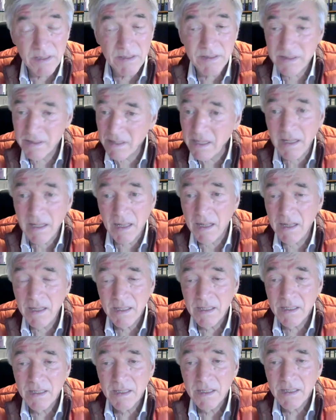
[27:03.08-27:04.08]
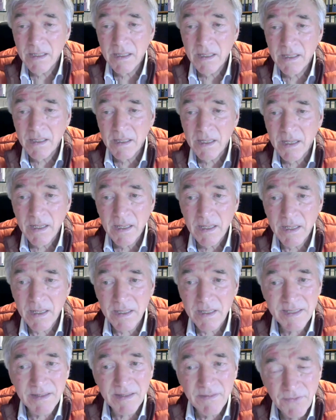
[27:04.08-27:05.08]
still
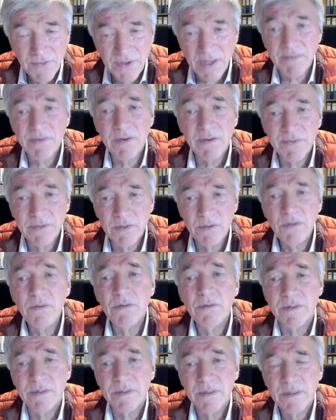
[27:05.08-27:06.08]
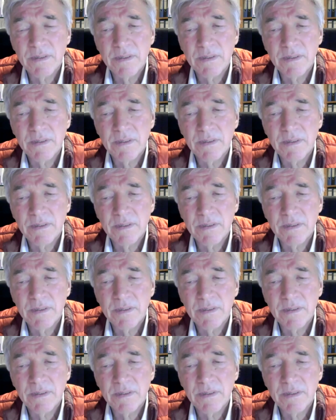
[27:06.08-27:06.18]
is in favor of the rules.